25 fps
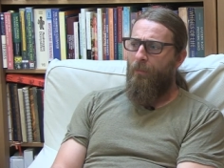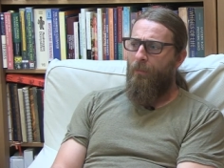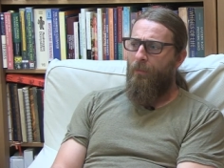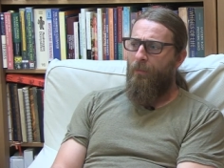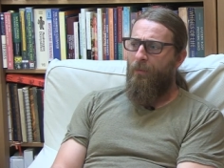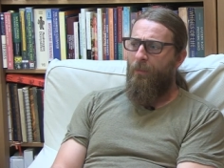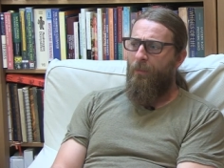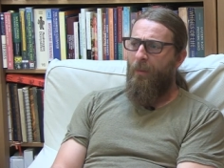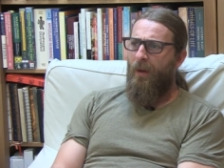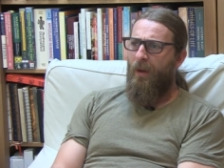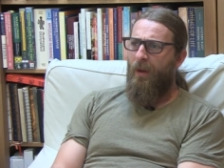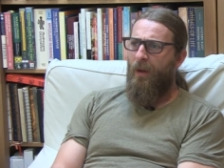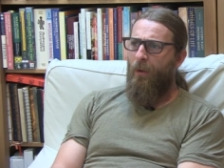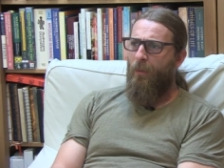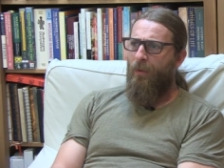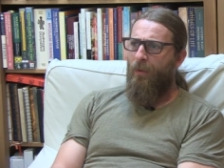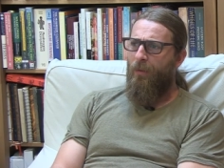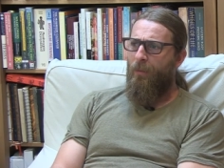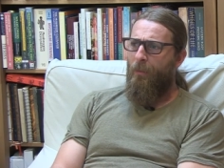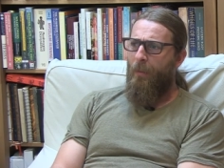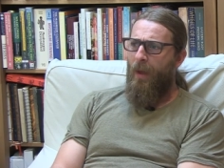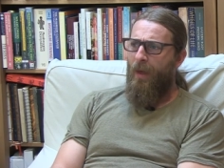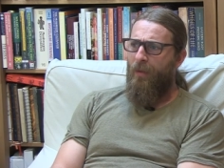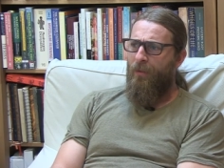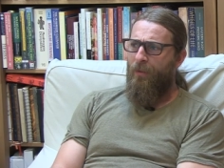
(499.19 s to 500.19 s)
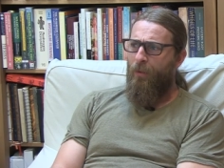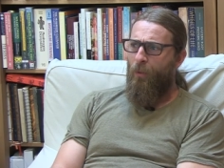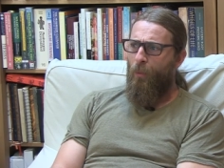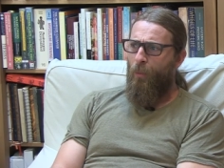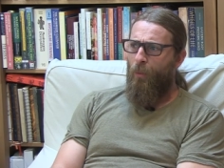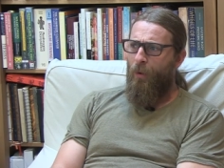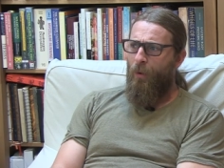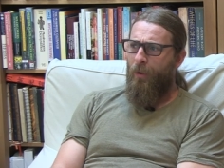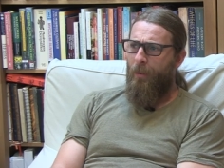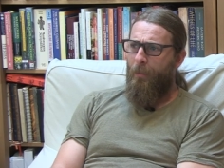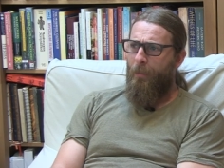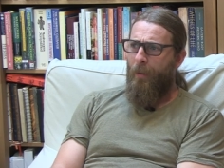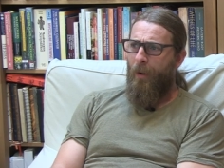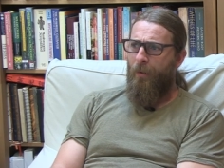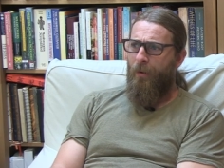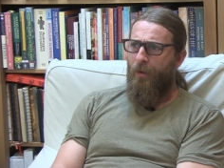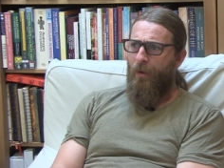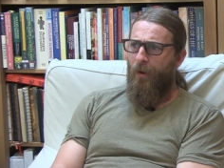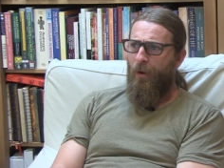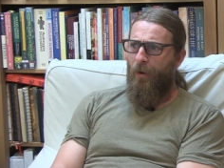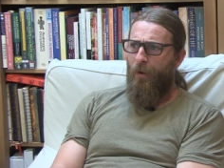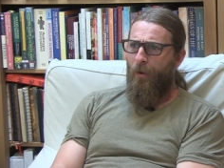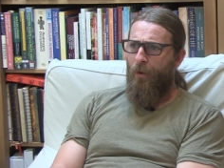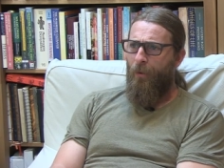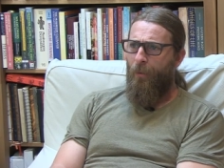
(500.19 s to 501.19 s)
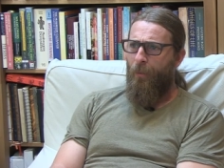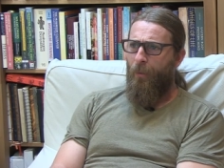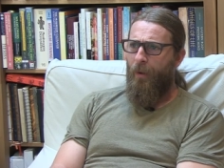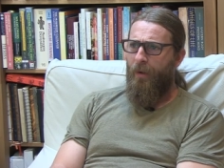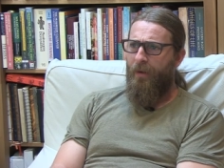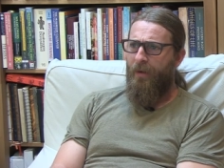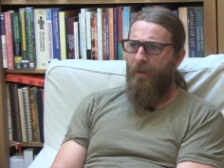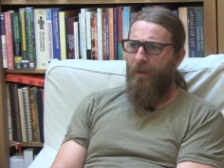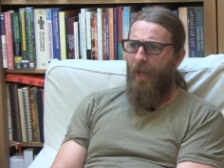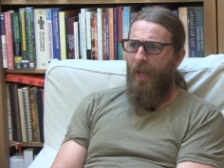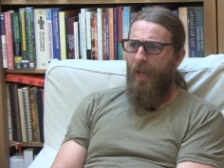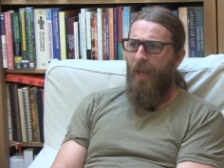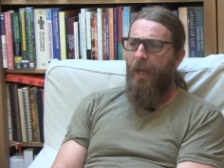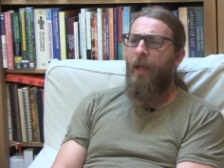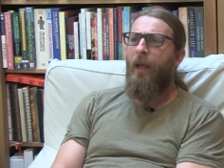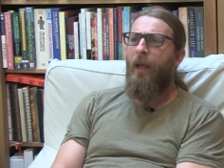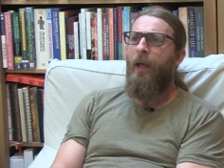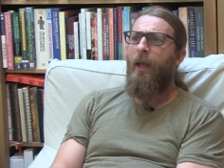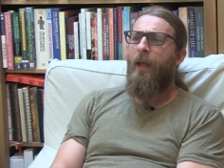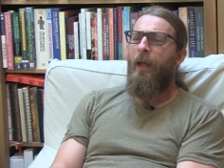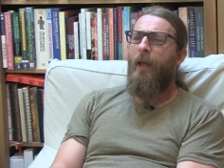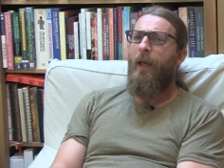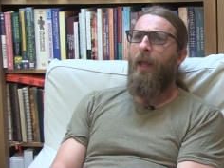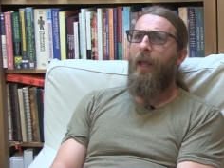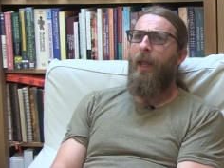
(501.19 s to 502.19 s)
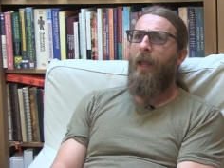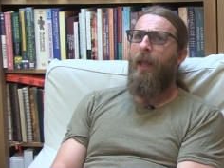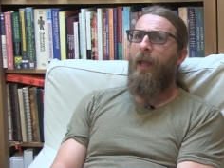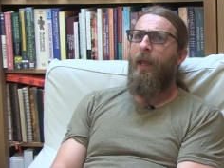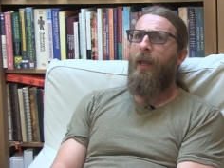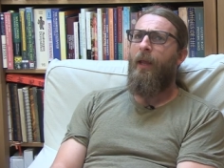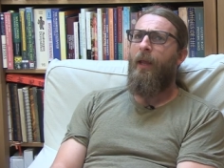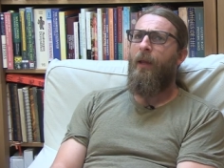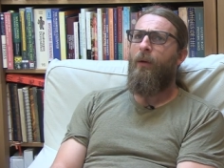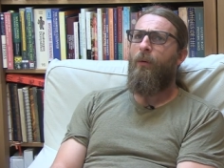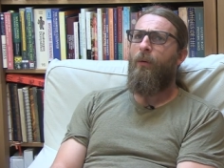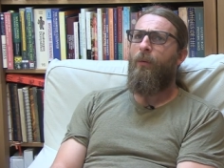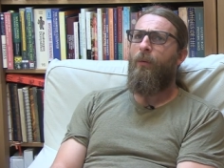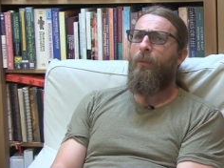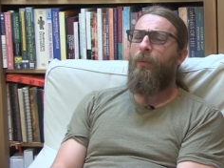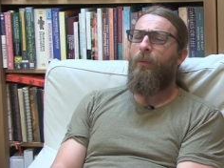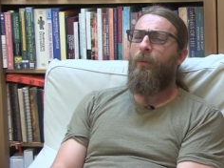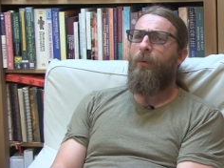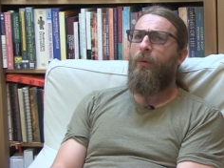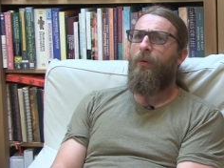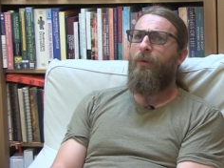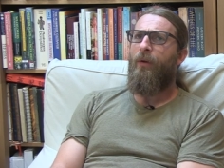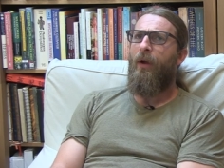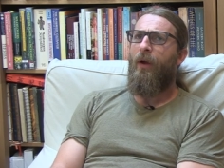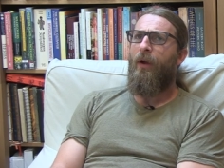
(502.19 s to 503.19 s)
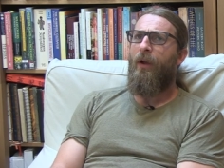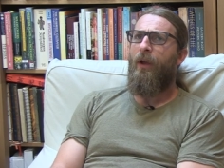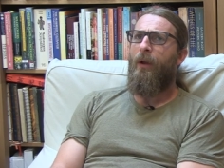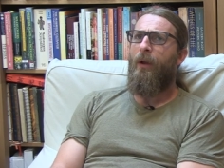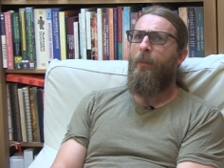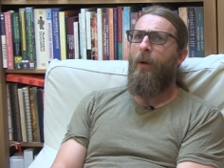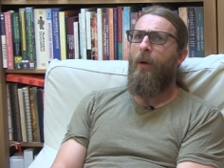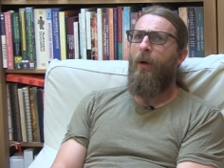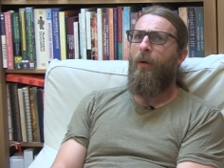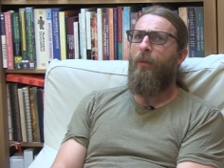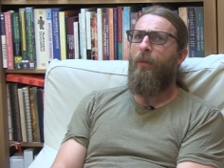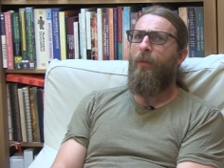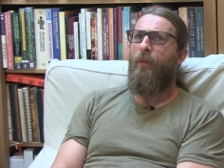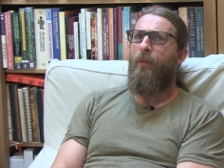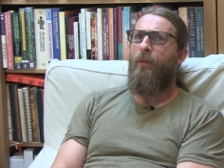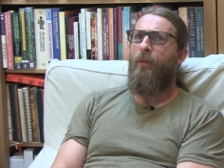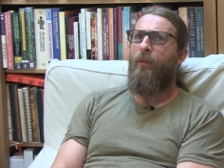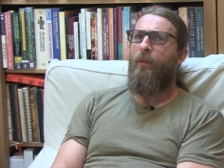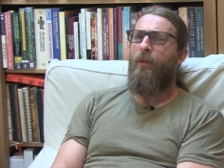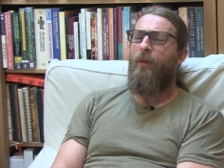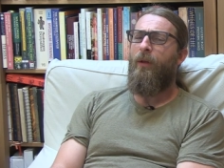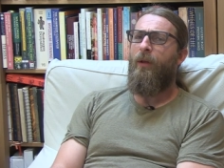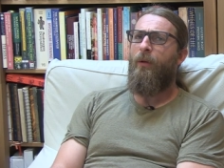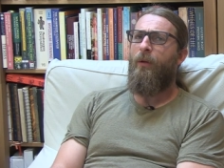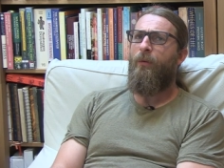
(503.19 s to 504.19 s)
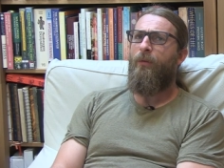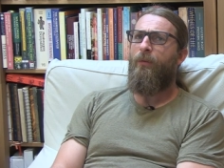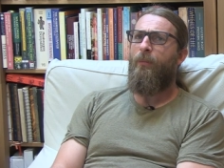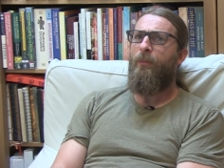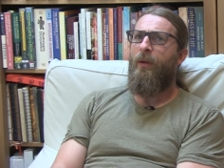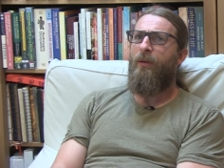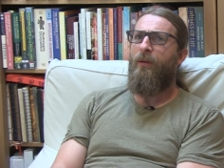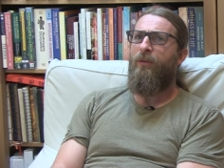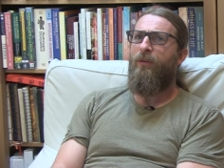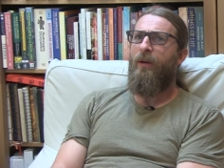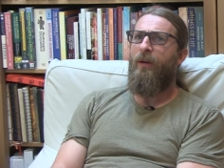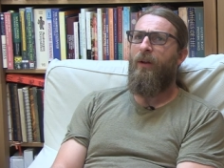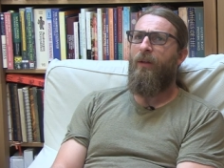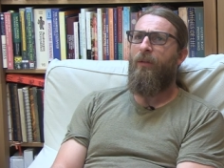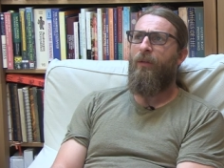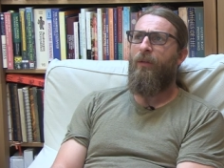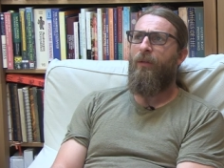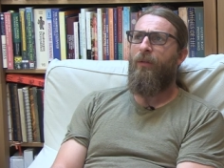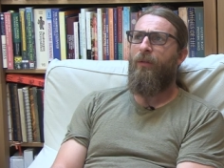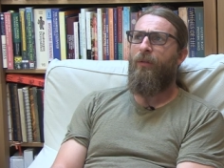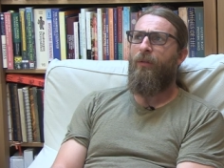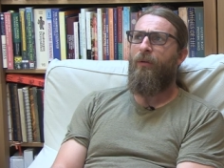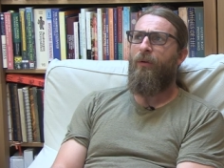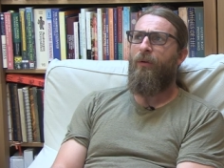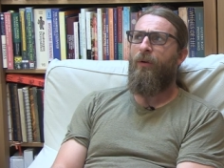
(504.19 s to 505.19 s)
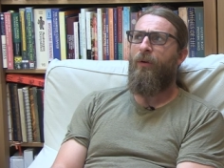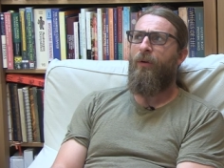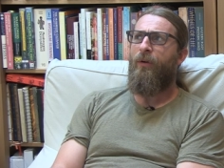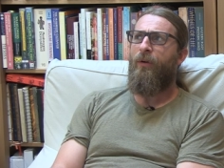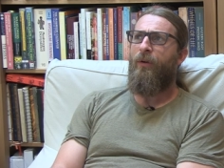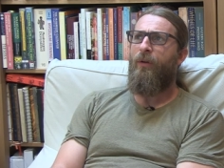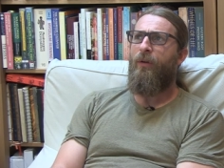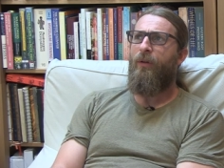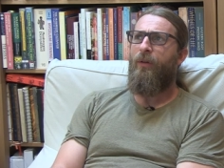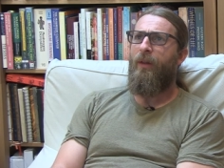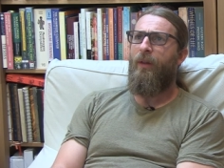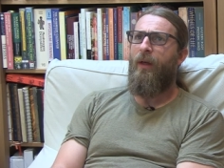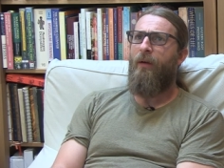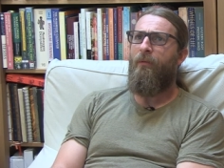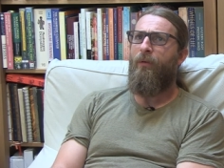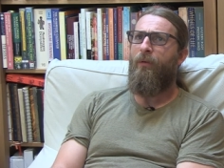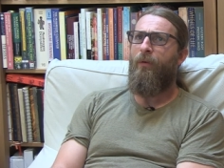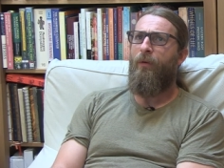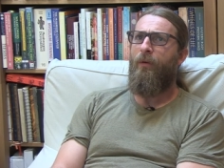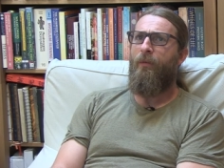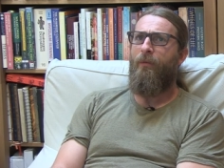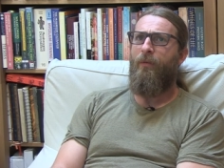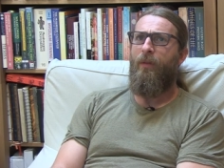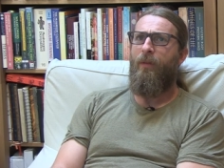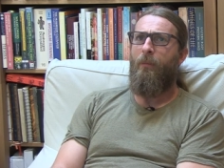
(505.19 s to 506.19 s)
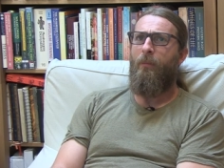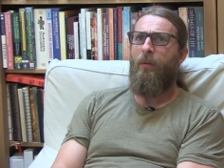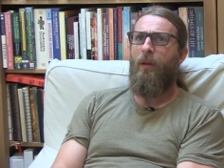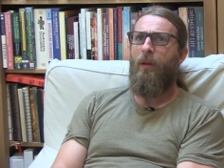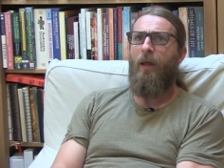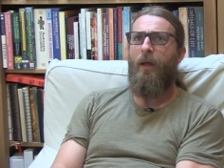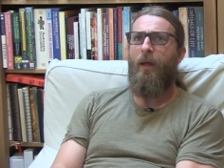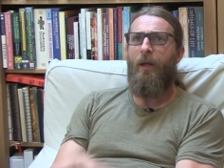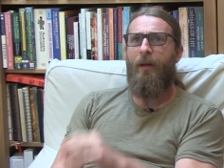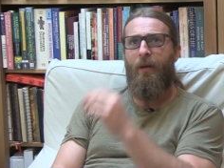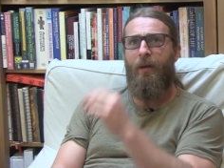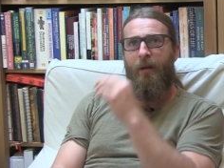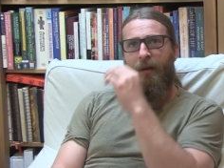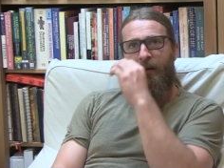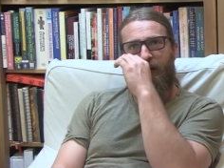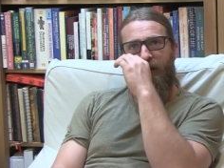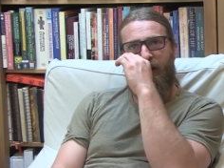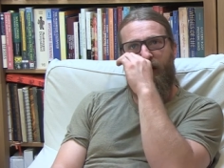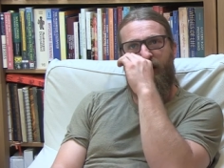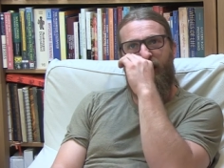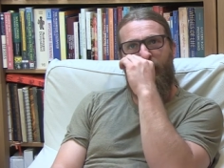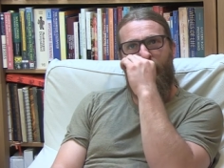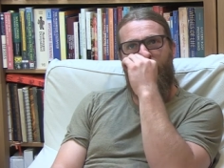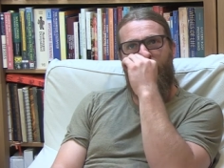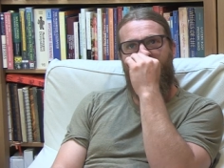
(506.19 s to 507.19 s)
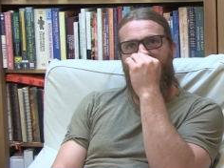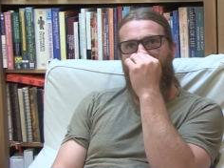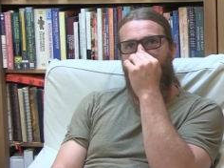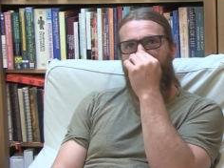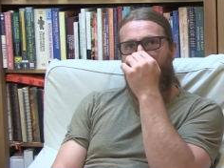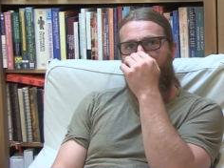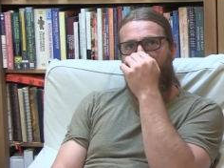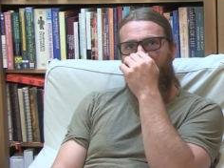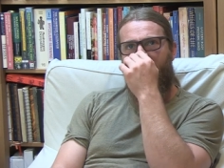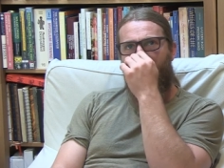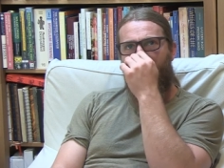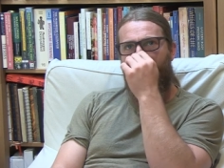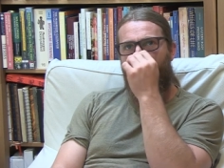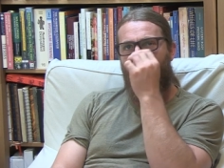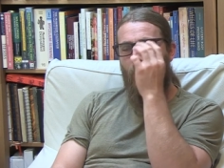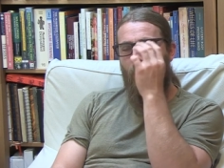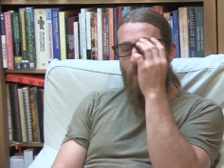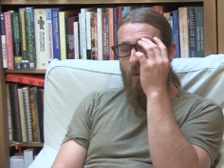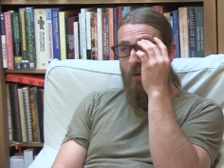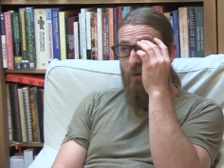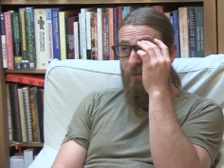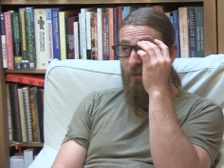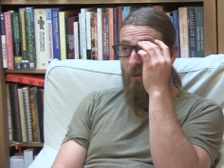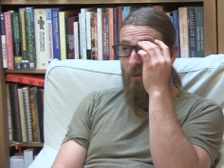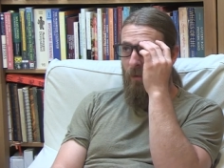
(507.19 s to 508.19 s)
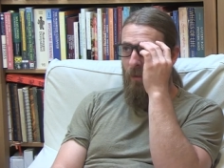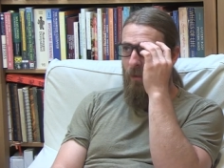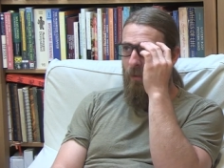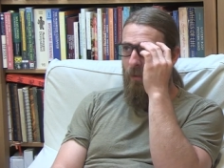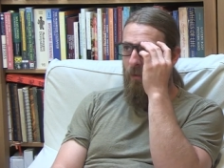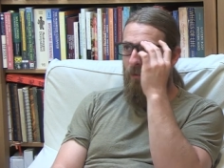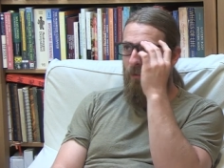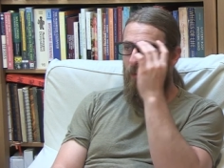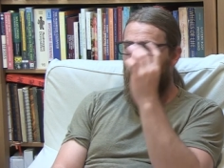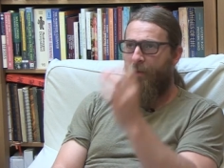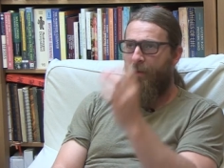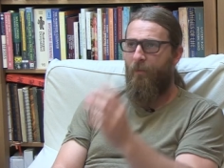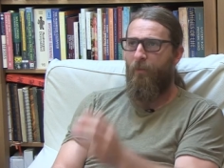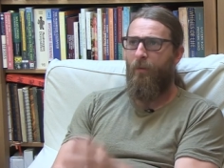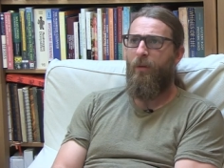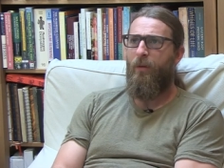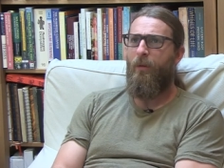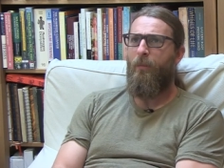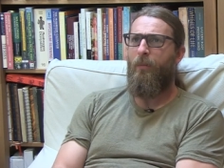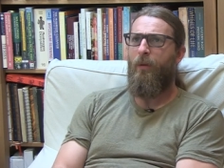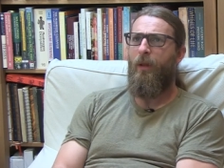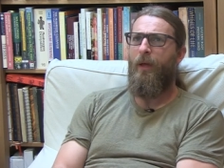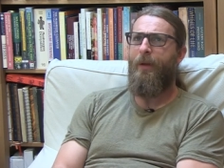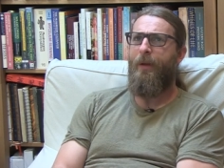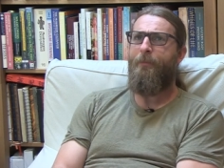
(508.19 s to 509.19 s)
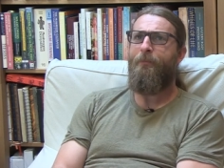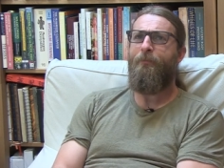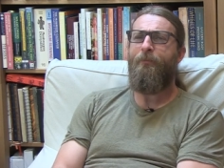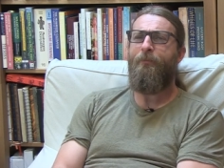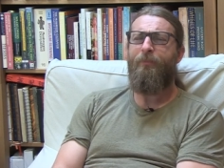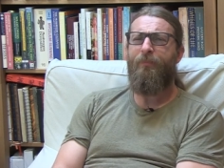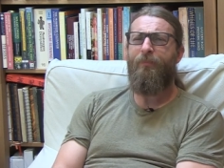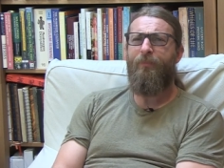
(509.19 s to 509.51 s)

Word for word: speaking with Matthew Wood about yarrow one day, and we were talking about he was mentioning the third level of the blood, and someone said yarrow works on the third level of the blood.